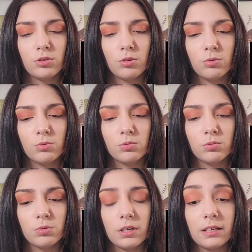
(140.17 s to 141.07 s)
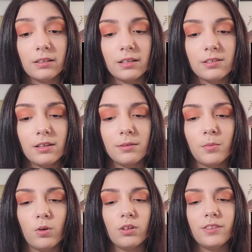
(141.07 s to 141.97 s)
so unless
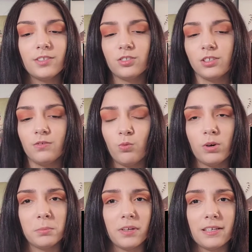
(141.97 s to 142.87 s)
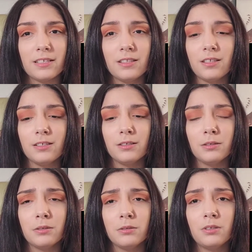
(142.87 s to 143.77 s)
um, all of these are gonna form like
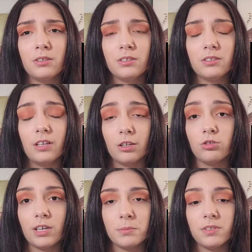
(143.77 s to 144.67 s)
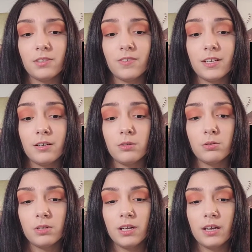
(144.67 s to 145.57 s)
the title track music
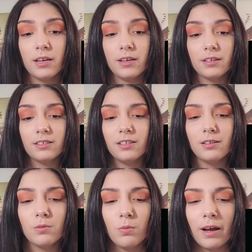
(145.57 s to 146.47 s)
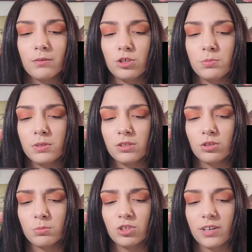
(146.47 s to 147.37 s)
video because like why would you
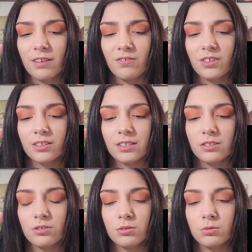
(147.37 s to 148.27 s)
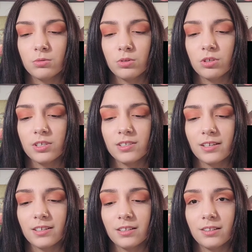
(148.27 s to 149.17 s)
put so much effort into 30
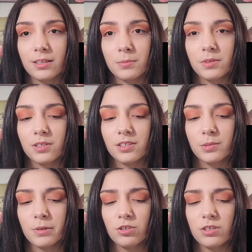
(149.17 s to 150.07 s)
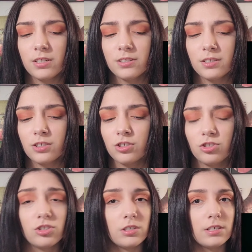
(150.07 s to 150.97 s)
second clips especially because this
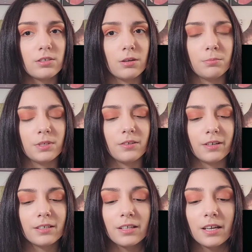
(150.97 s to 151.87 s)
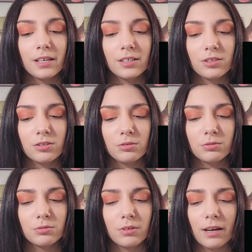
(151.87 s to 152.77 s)
is just his company right
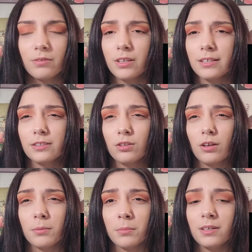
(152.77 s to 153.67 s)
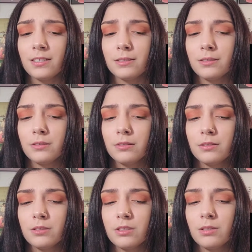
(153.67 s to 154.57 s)
so i feel like it's a lot of money
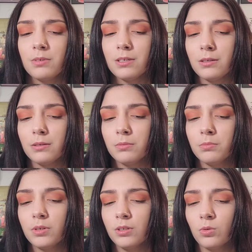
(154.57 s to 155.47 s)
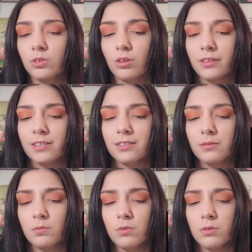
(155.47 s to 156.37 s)
to be put towards all
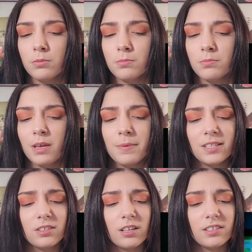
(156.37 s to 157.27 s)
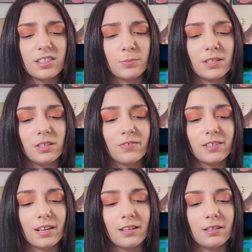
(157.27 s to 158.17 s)
this well maybe it's not as expensive
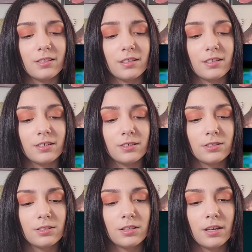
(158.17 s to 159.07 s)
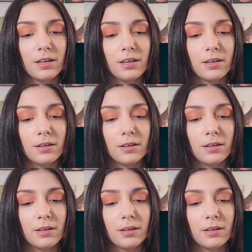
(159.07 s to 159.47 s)
as i think it is